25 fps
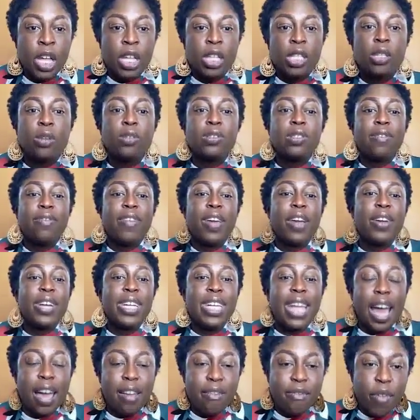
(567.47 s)
So it's a very
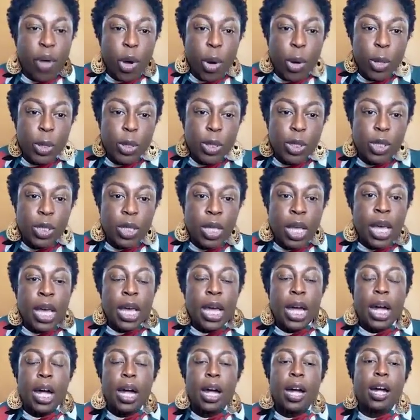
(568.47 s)
diverse,
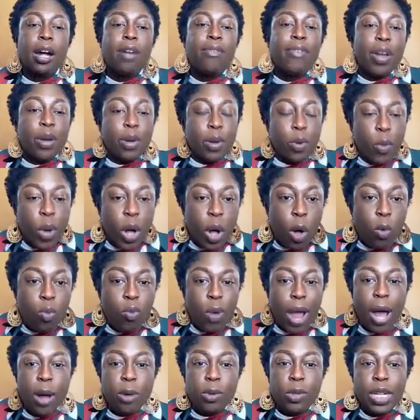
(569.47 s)
very
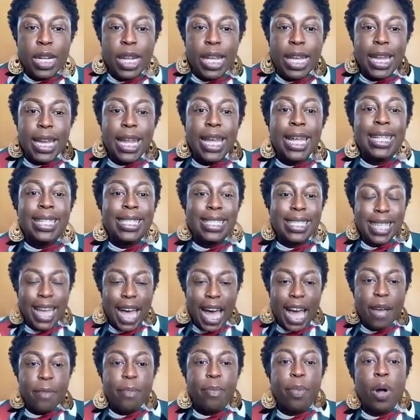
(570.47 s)
well-rounded
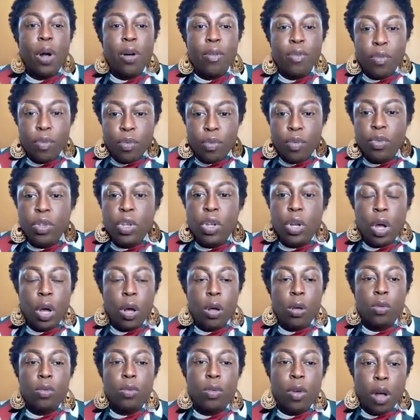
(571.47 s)
type of,
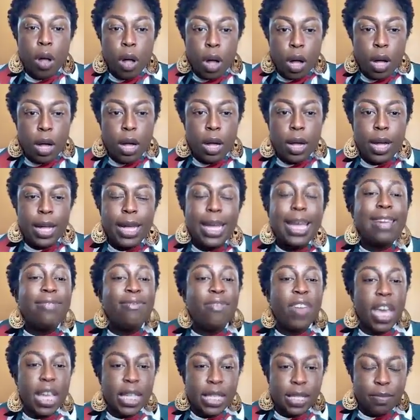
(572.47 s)

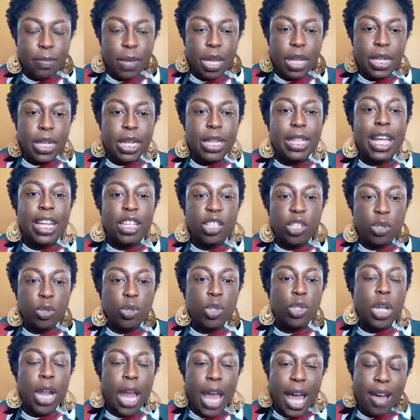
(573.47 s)
investment that you
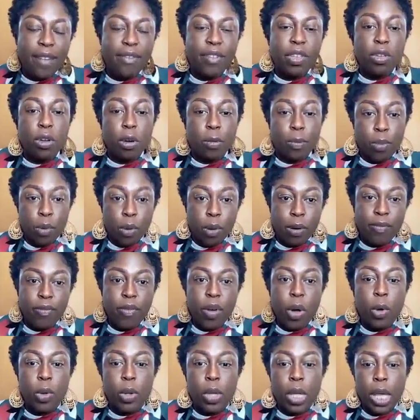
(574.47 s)
should have in your
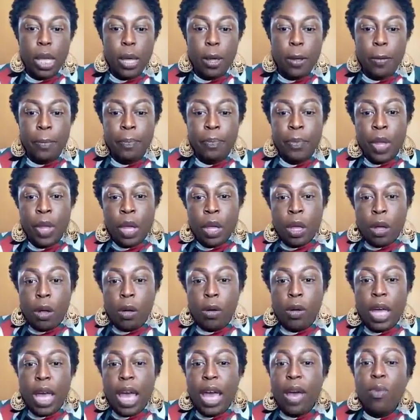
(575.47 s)
portfolio.
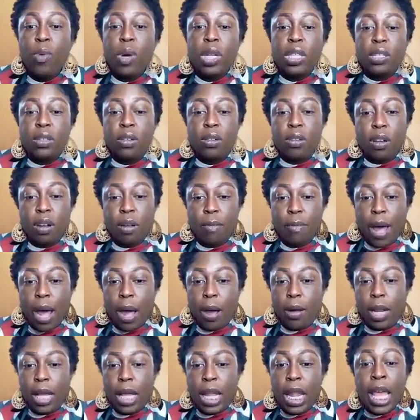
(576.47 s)
Okay, what's good
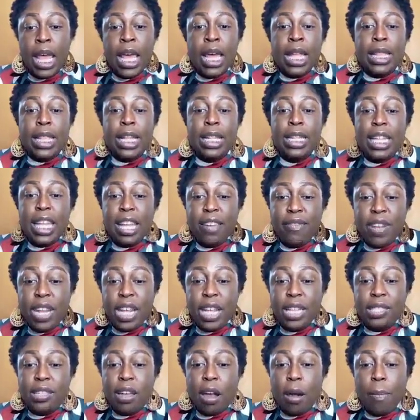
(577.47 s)
about it? The
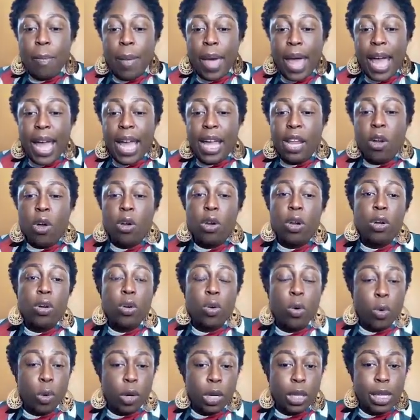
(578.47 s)
dividends are paid on a
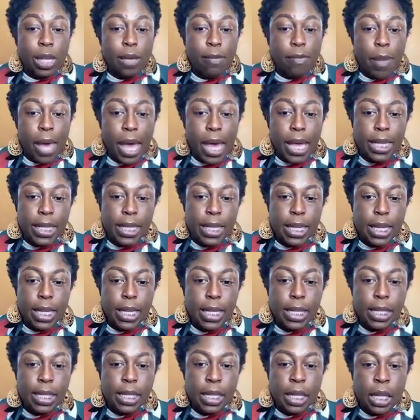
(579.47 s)
quarterly
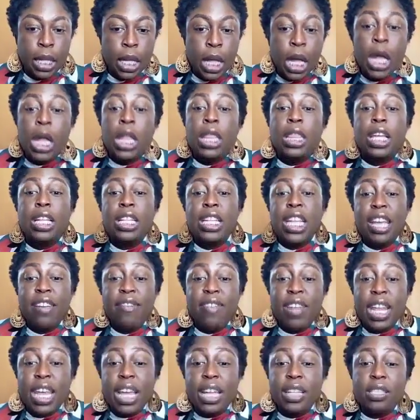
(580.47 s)
basis. The
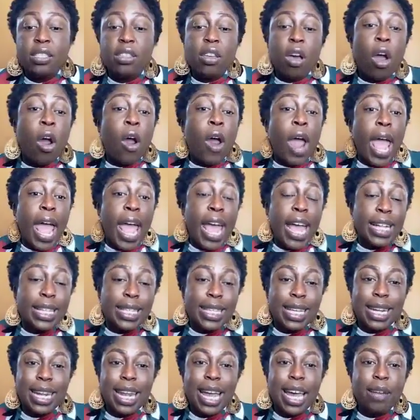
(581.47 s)
dividends are 8
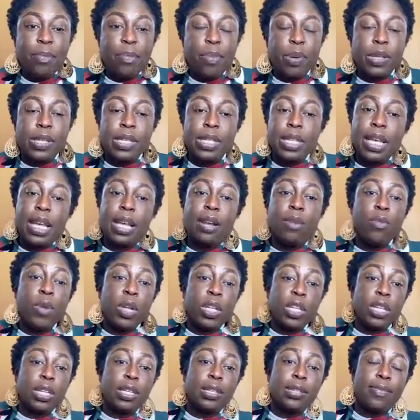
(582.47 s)
to 9%,
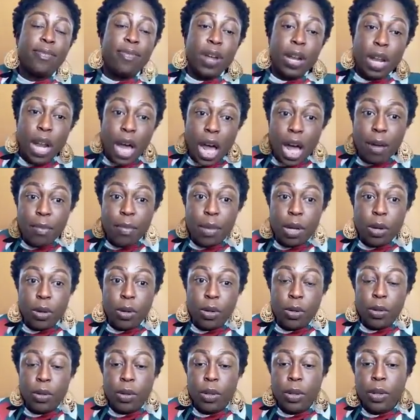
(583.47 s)
which is
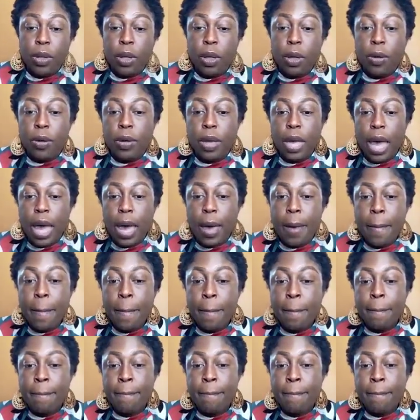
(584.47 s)
phenomenal. Okay.